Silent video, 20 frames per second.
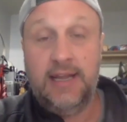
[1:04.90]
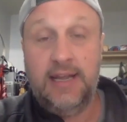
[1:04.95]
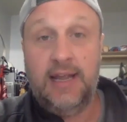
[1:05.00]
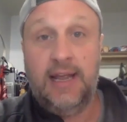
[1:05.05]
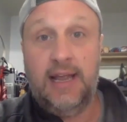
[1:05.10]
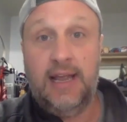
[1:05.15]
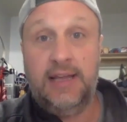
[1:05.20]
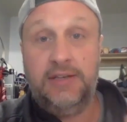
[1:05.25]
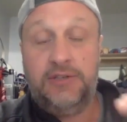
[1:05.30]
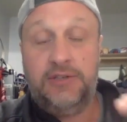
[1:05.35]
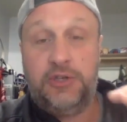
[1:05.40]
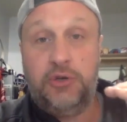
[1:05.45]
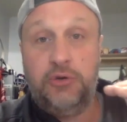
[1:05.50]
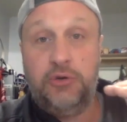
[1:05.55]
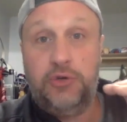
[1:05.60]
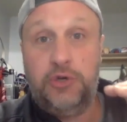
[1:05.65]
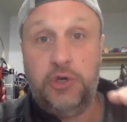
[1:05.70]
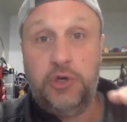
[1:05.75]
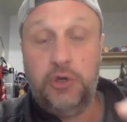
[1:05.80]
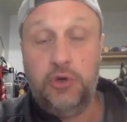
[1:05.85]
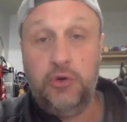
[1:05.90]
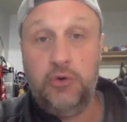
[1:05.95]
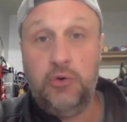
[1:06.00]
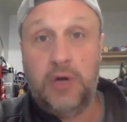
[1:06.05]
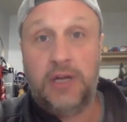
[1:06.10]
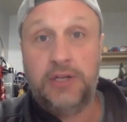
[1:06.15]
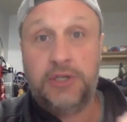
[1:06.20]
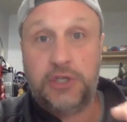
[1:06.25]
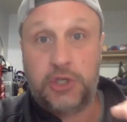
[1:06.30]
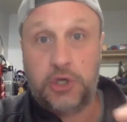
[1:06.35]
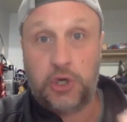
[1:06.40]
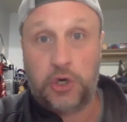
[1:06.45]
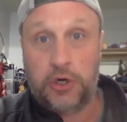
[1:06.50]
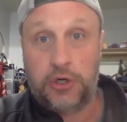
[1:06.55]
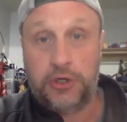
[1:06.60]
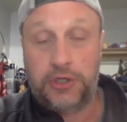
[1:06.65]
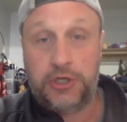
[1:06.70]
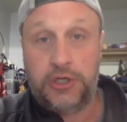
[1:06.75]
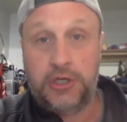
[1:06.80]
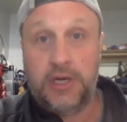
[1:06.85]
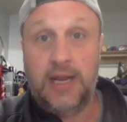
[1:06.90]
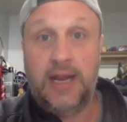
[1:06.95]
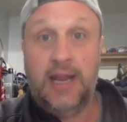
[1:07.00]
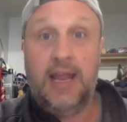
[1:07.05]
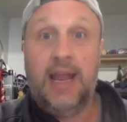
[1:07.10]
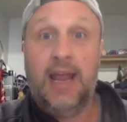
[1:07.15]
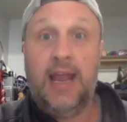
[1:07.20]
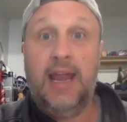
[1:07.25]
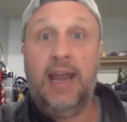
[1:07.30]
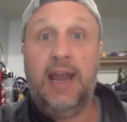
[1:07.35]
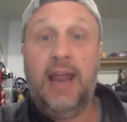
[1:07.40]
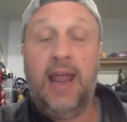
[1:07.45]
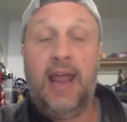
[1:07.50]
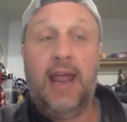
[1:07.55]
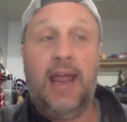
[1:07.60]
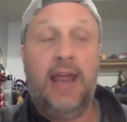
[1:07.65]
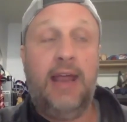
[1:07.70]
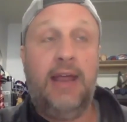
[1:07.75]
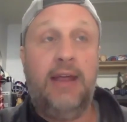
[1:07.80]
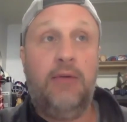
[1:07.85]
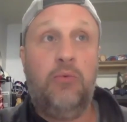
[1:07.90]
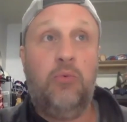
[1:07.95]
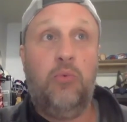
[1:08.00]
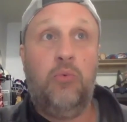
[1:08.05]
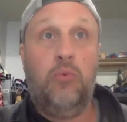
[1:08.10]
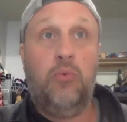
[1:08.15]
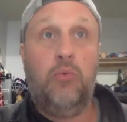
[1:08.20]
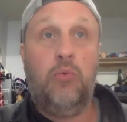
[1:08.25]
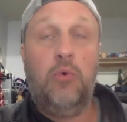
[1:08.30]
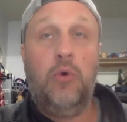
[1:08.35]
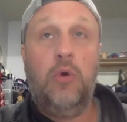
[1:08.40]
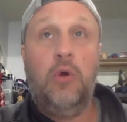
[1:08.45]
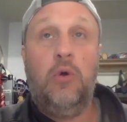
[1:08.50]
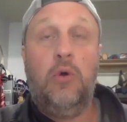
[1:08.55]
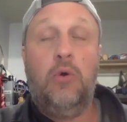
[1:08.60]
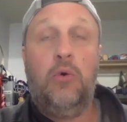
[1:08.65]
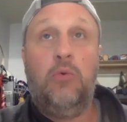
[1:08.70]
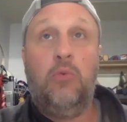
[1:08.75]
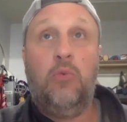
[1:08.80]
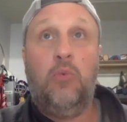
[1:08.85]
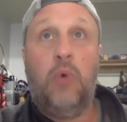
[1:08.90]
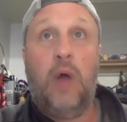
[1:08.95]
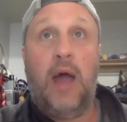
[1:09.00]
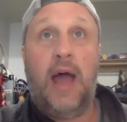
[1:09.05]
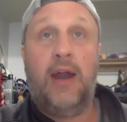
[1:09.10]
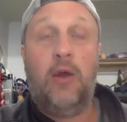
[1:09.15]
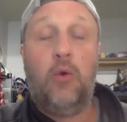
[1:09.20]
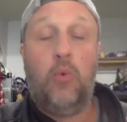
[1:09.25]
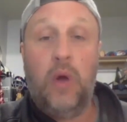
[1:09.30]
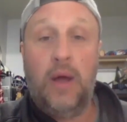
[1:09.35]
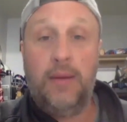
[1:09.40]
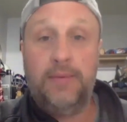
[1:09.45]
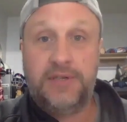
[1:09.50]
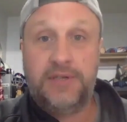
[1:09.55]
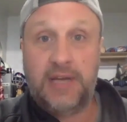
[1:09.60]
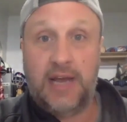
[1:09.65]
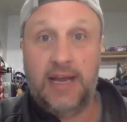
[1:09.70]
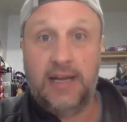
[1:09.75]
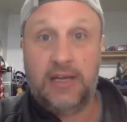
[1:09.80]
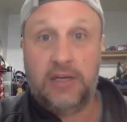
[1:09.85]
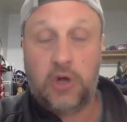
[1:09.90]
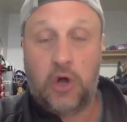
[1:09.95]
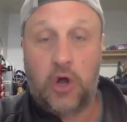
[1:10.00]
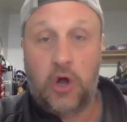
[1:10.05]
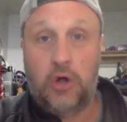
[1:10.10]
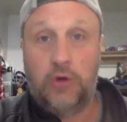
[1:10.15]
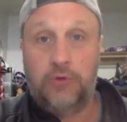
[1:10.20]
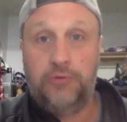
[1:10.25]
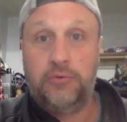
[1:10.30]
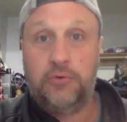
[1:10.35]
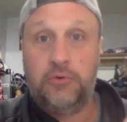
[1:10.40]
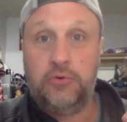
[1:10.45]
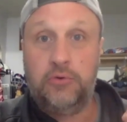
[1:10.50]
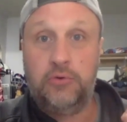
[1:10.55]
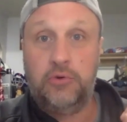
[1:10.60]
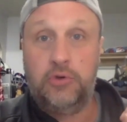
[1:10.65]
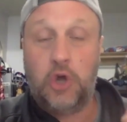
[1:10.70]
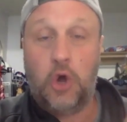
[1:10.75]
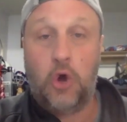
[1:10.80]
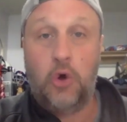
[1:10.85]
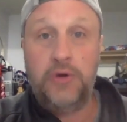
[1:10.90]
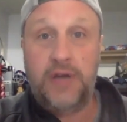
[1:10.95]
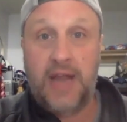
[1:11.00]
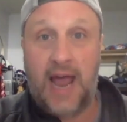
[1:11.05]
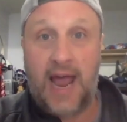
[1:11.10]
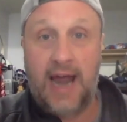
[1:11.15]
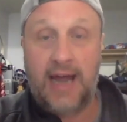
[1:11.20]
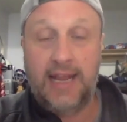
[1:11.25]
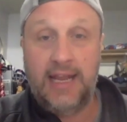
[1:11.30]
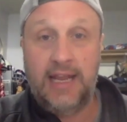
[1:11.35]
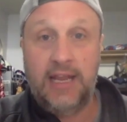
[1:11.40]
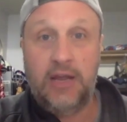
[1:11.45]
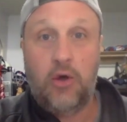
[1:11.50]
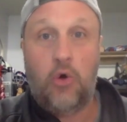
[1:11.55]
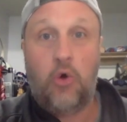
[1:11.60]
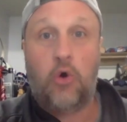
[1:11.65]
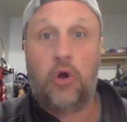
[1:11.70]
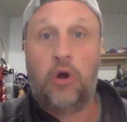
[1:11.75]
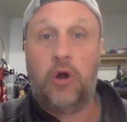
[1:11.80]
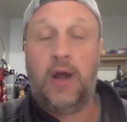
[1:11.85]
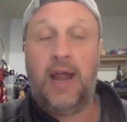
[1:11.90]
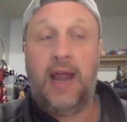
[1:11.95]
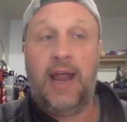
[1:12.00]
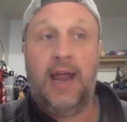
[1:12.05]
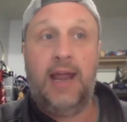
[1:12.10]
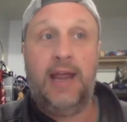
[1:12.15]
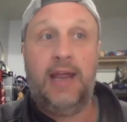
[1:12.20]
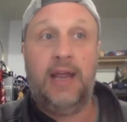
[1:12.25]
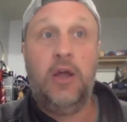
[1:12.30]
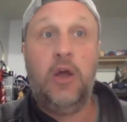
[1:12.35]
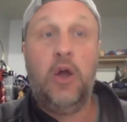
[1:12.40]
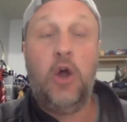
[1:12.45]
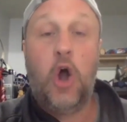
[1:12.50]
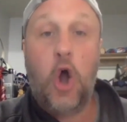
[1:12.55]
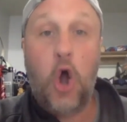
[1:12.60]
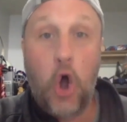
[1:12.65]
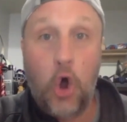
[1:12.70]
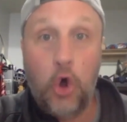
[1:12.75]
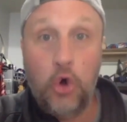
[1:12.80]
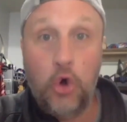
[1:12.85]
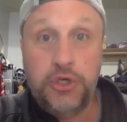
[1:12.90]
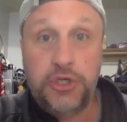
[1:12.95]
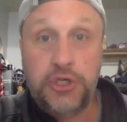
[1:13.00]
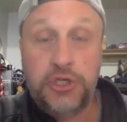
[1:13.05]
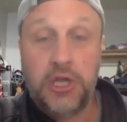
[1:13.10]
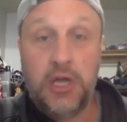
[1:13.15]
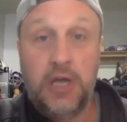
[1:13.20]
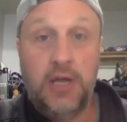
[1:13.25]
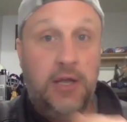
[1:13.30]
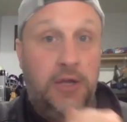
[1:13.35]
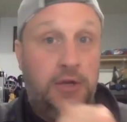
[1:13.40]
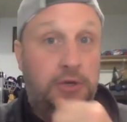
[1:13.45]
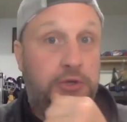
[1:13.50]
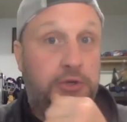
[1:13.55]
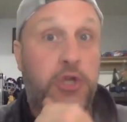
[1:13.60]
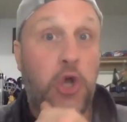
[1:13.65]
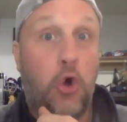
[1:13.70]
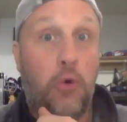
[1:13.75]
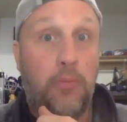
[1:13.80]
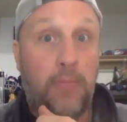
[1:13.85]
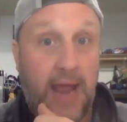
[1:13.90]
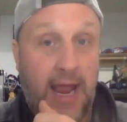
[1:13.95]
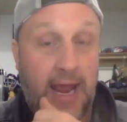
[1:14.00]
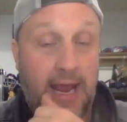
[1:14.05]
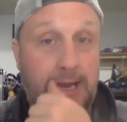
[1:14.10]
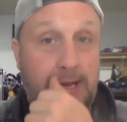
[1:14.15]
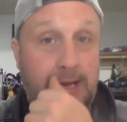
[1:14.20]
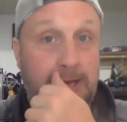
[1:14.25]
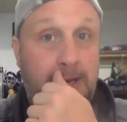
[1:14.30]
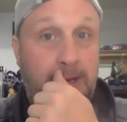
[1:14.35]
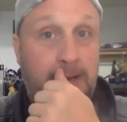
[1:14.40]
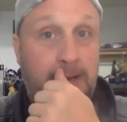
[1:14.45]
is to do a search at a website called GoDaddy, or a host domain